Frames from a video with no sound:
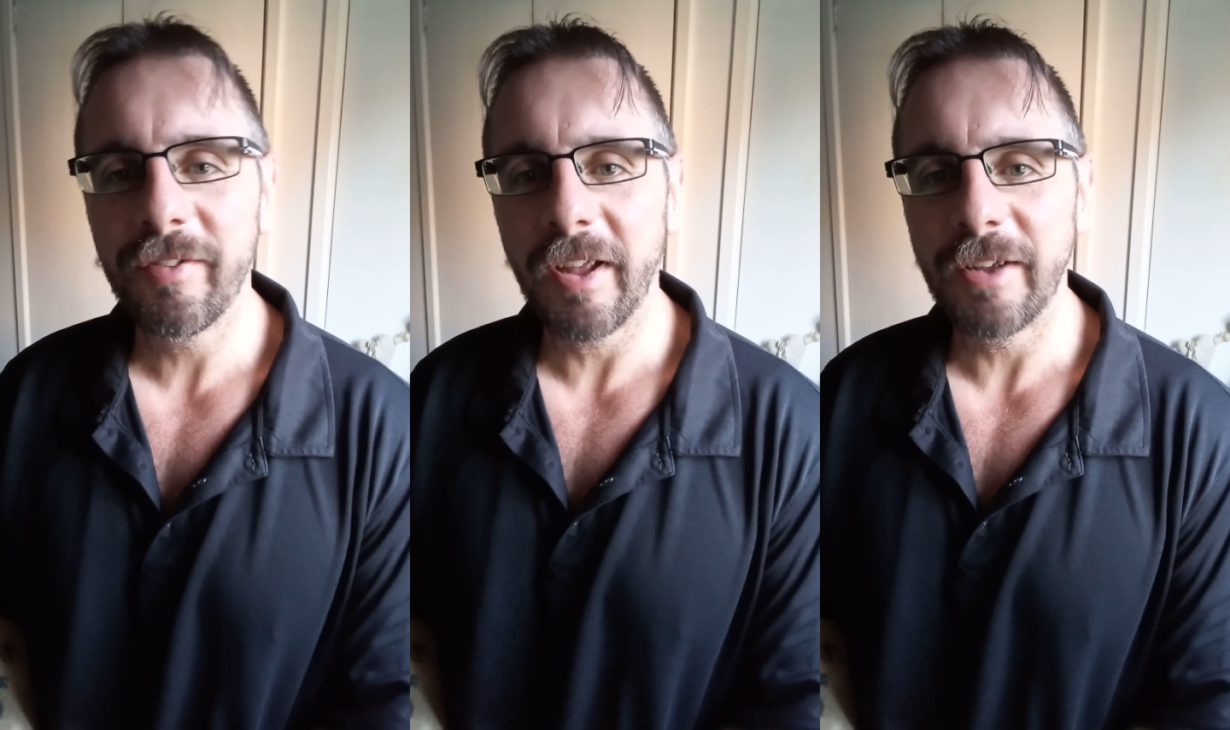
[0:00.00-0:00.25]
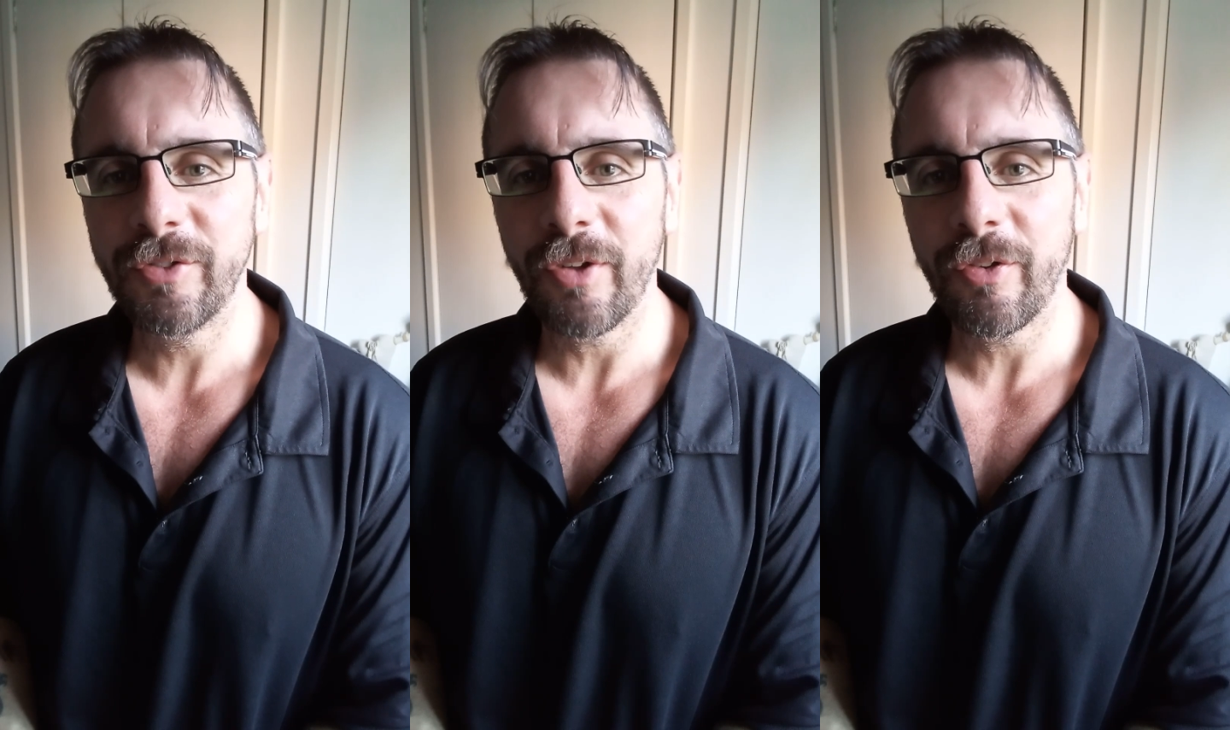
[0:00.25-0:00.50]

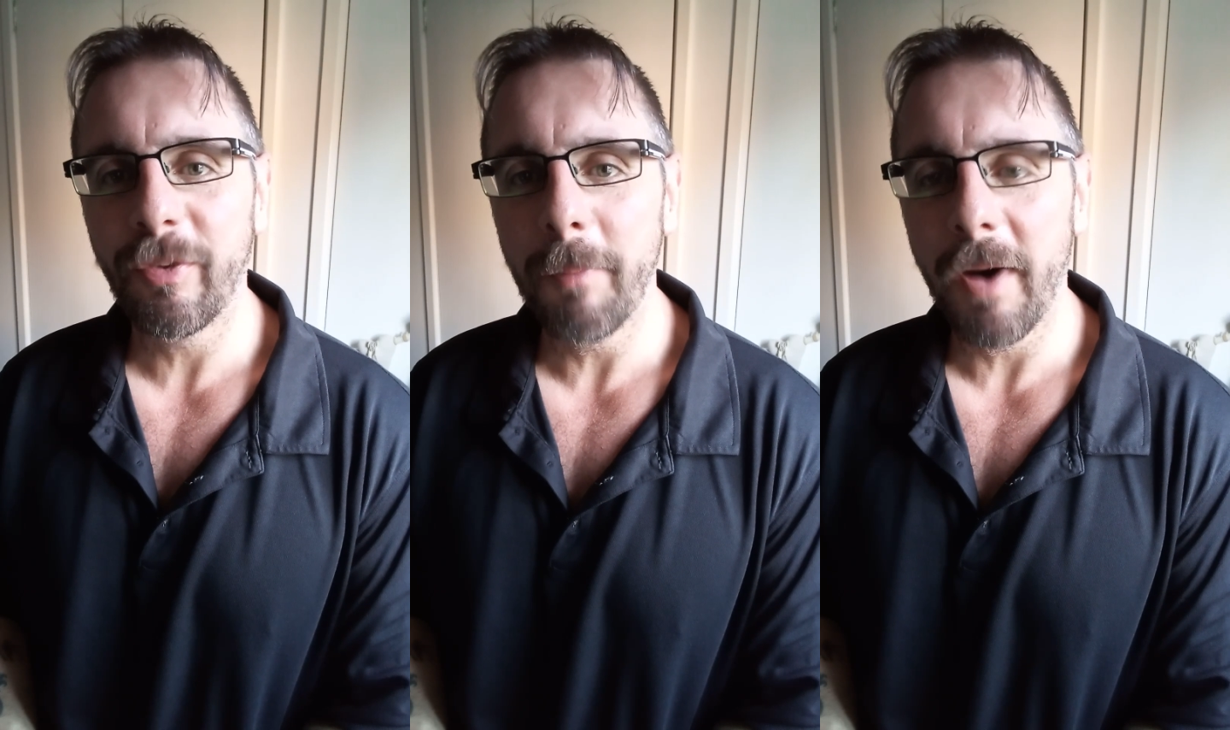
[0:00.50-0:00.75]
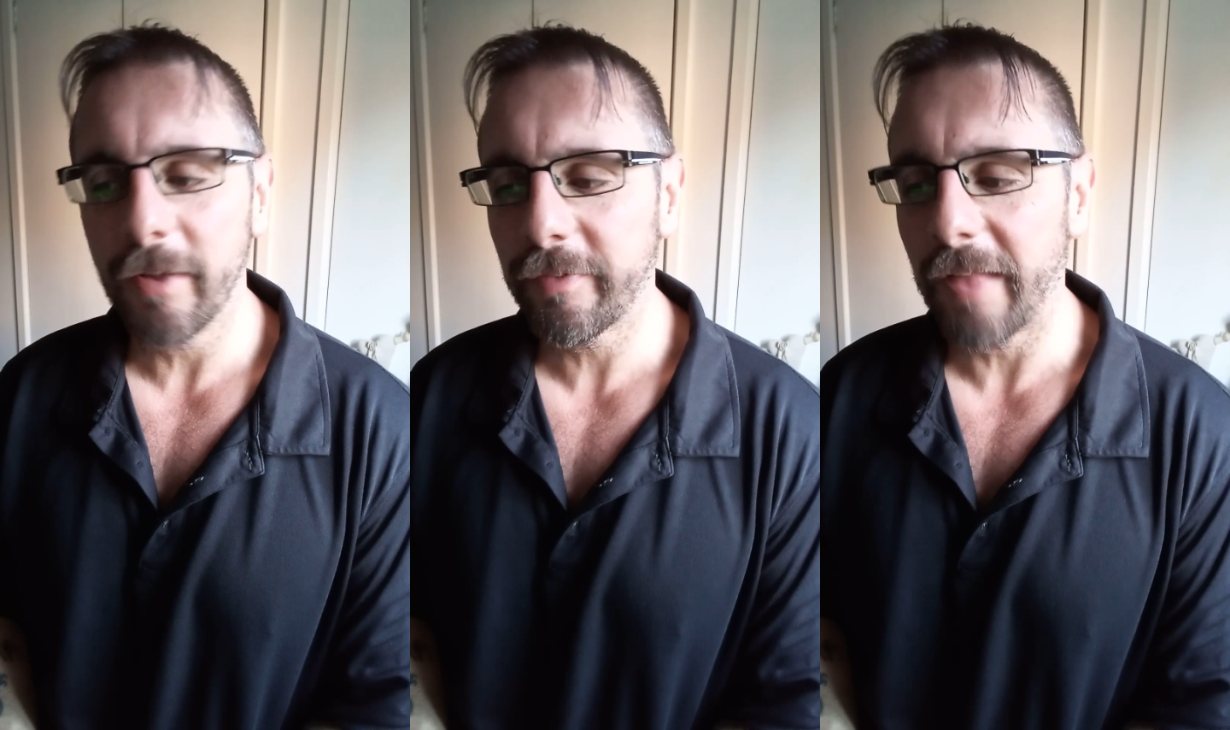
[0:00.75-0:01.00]
Tengujutsu
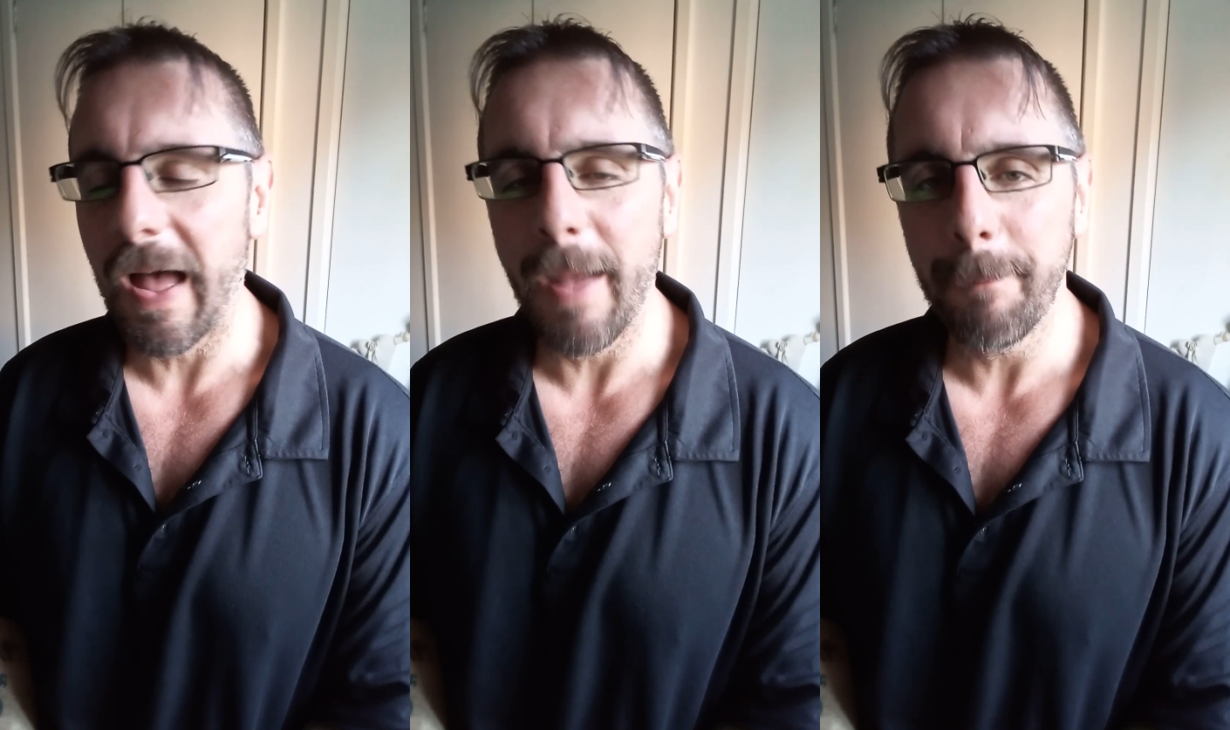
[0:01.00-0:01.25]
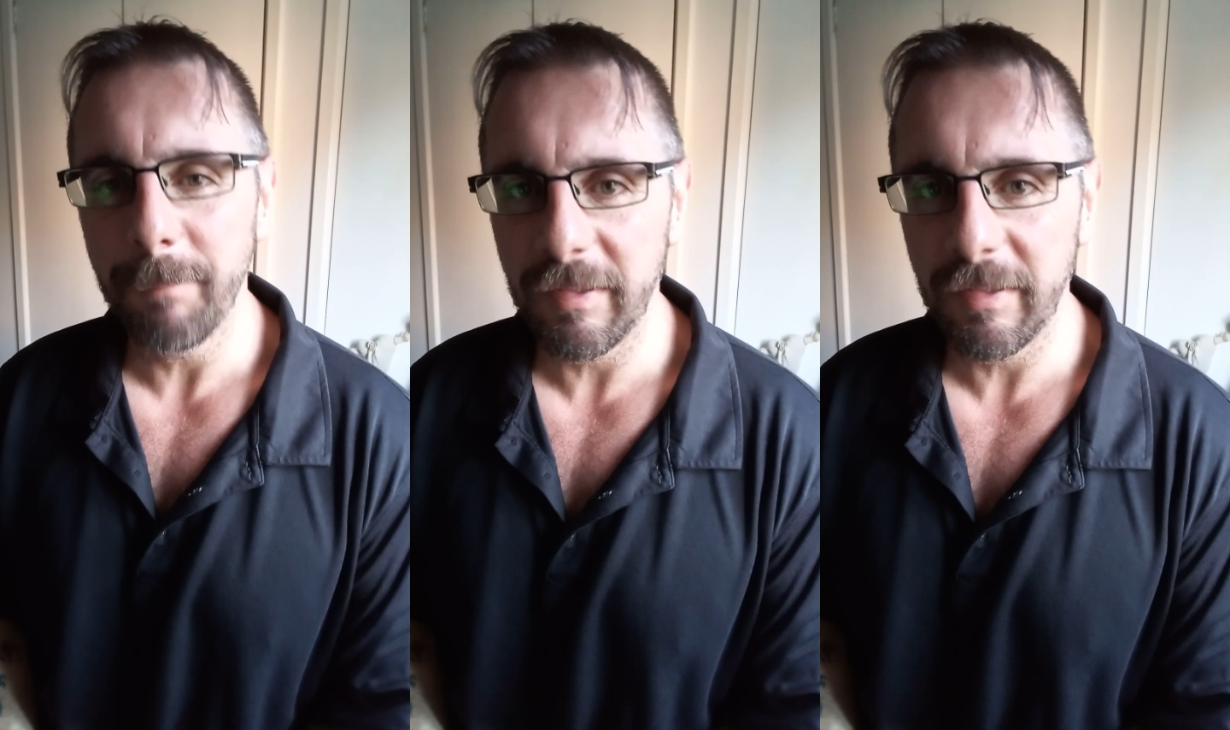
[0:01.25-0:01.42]
Master and